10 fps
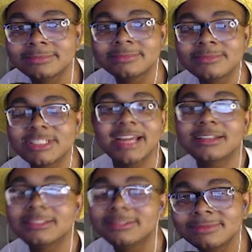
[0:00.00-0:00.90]
Sega,
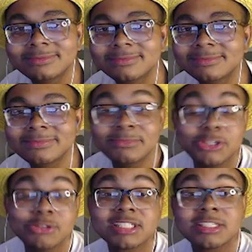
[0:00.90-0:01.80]

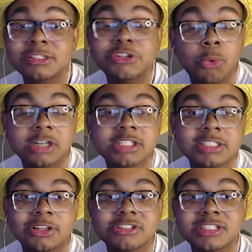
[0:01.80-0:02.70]
you are just
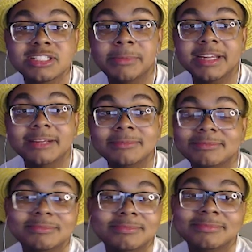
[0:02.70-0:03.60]
allergic to money.
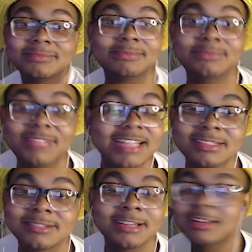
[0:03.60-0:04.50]

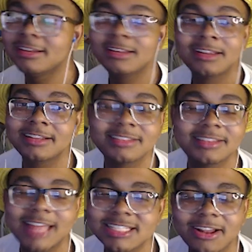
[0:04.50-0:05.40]
That's
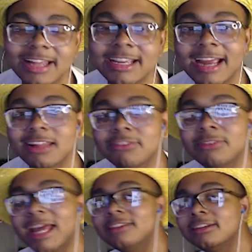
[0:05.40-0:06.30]
all I can gather from that.